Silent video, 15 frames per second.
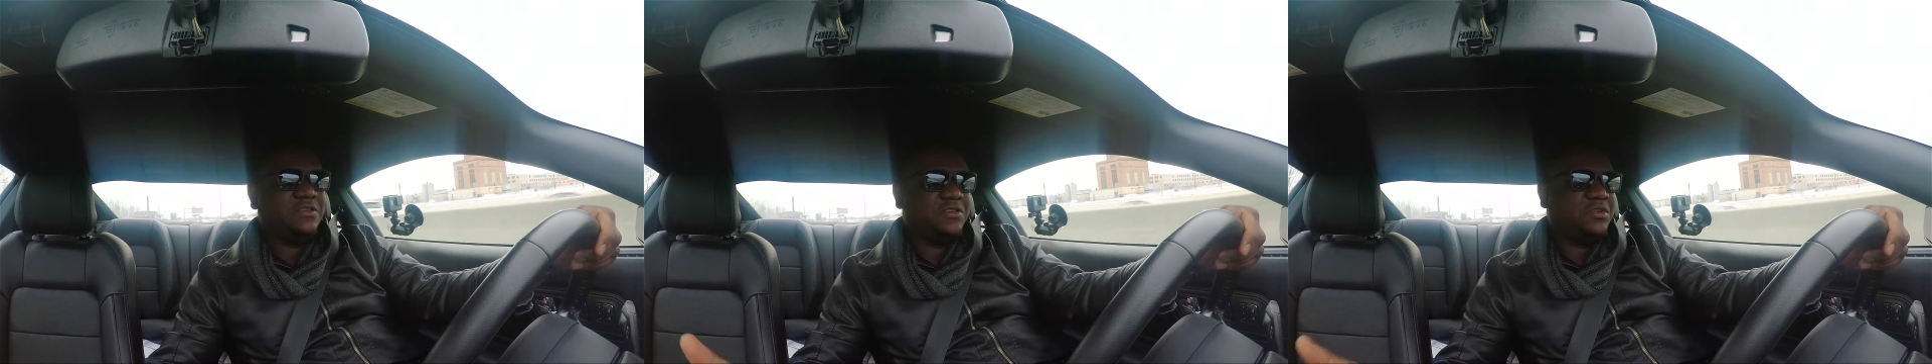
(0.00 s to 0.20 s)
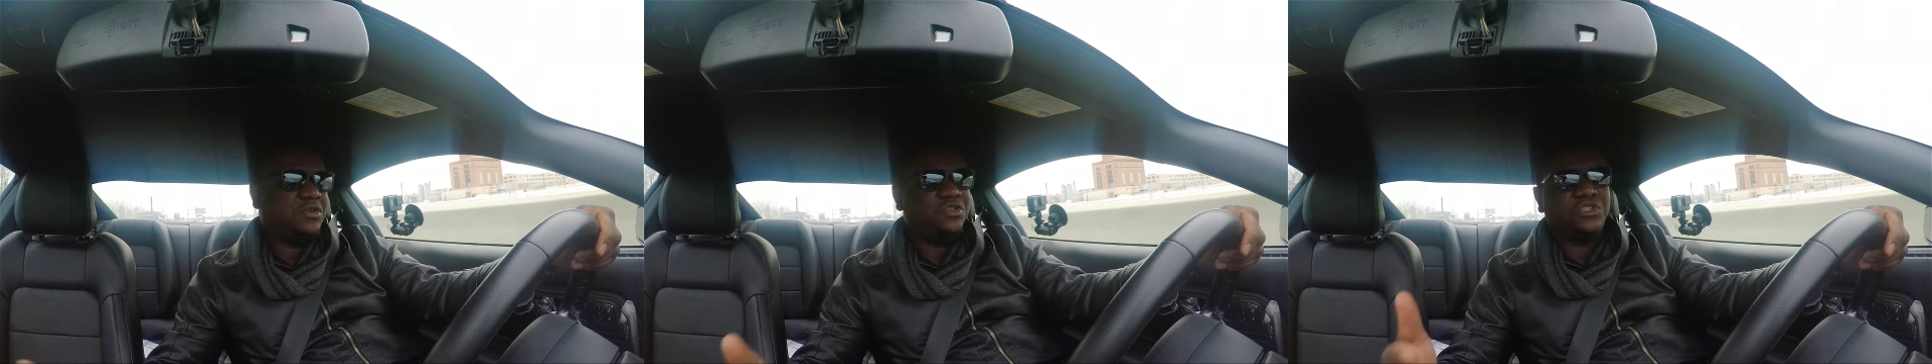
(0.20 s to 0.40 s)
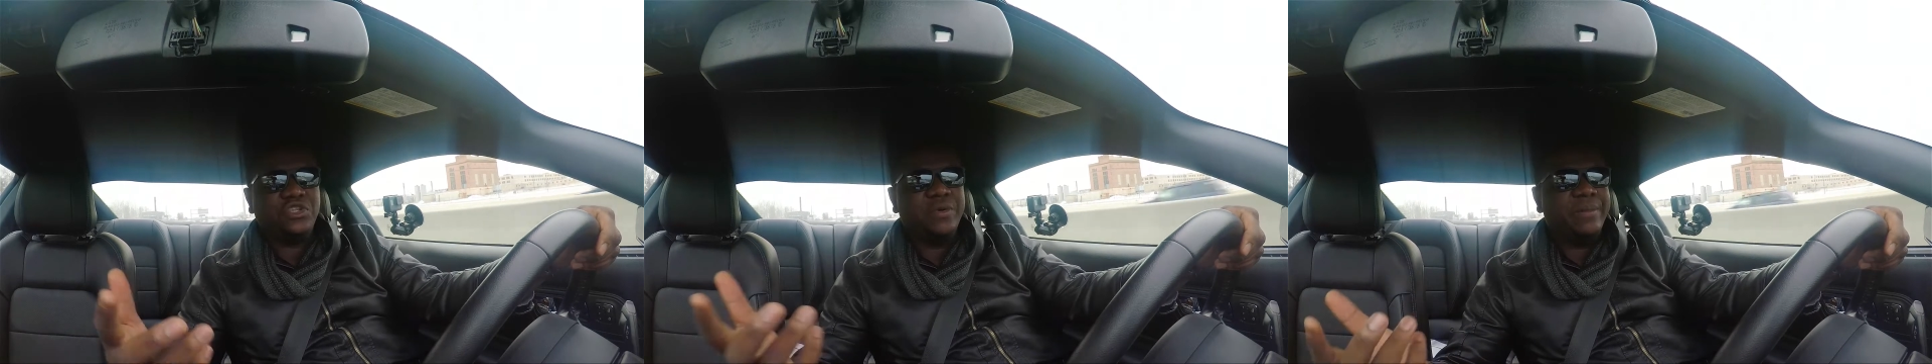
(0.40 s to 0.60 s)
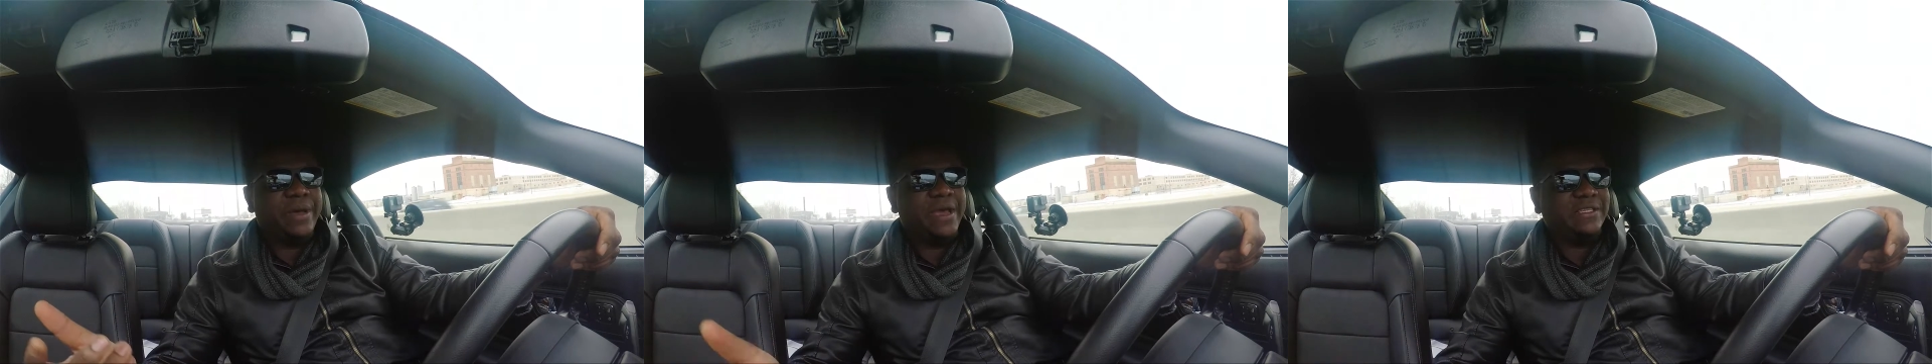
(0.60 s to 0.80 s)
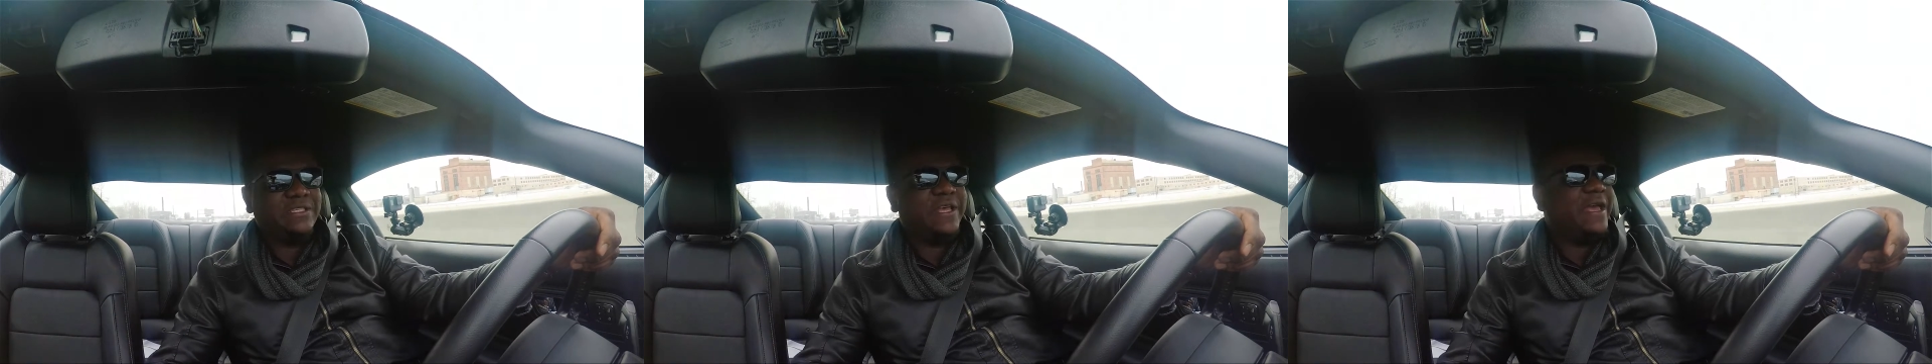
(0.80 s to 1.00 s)
or stop
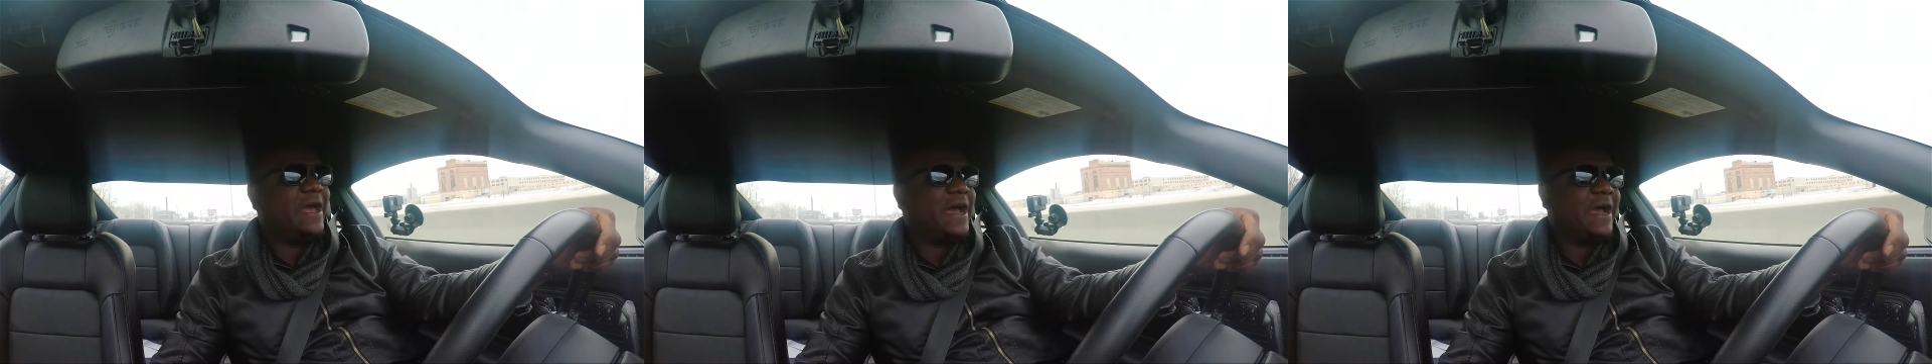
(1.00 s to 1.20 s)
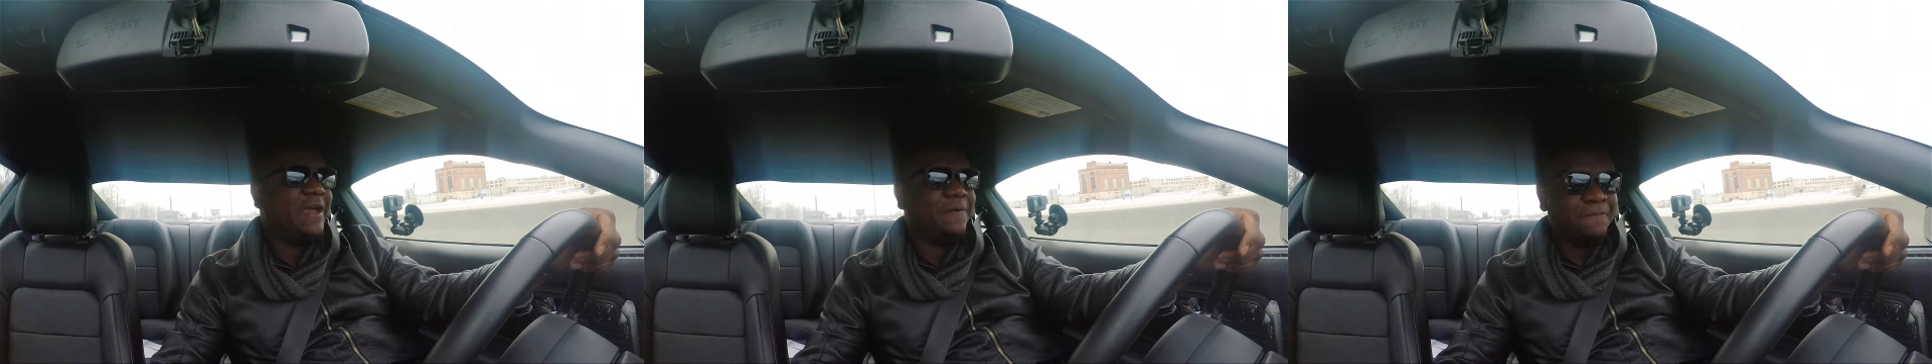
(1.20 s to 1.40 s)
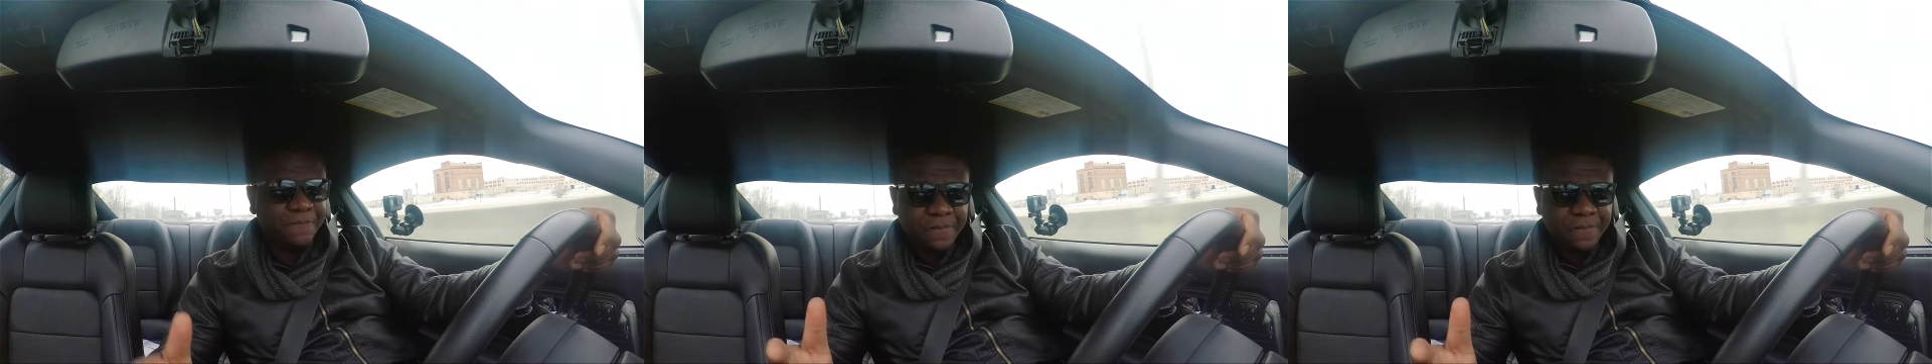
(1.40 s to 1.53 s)
by, say hi.